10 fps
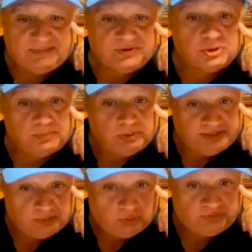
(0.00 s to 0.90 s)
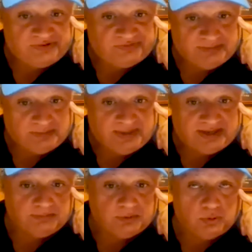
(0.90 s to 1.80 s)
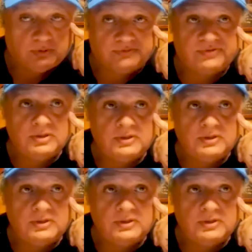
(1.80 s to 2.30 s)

because you can play an oldies team and make them yours.